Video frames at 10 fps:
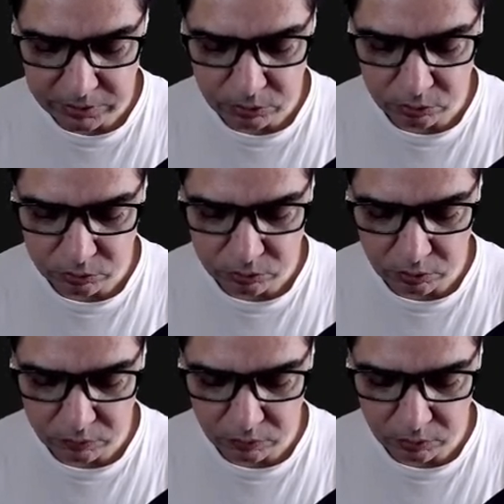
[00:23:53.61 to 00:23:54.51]
dose of
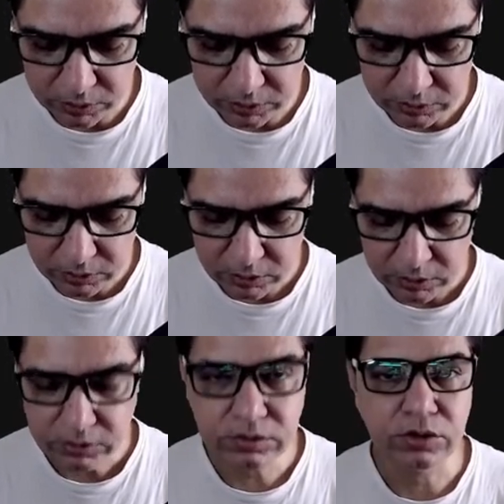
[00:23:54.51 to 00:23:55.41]

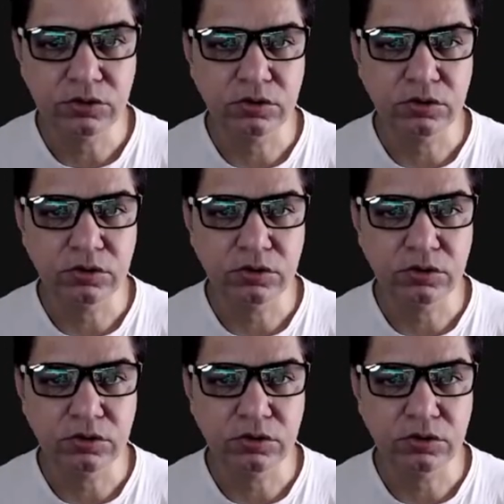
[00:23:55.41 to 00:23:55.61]
ondansetron.